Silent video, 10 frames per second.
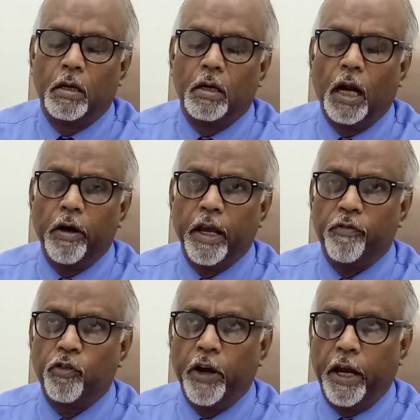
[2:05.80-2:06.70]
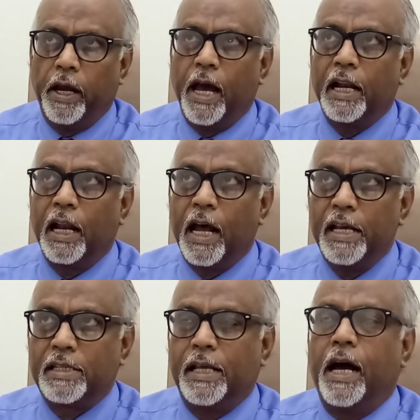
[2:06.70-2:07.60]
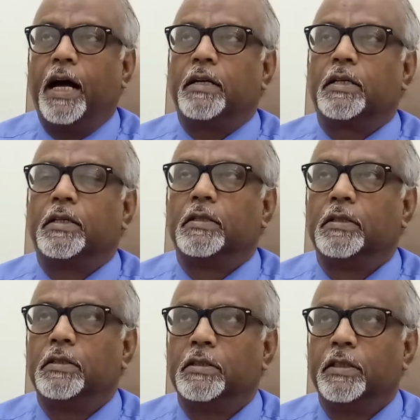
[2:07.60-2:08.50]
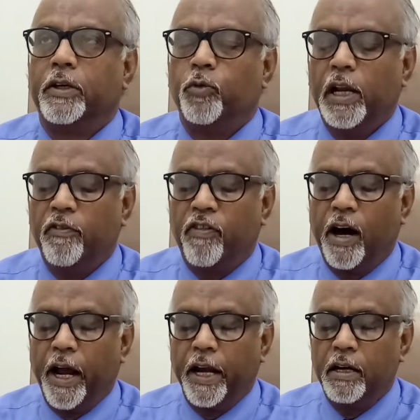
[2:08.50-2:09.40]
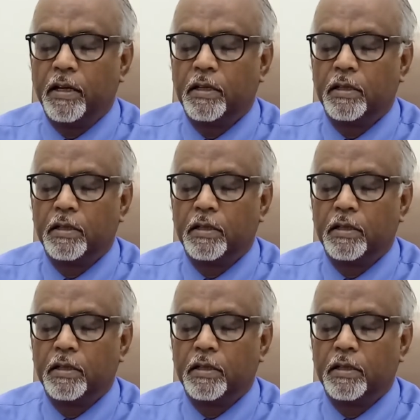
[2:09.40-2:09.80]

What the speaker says: Now if we analyze that, we'll find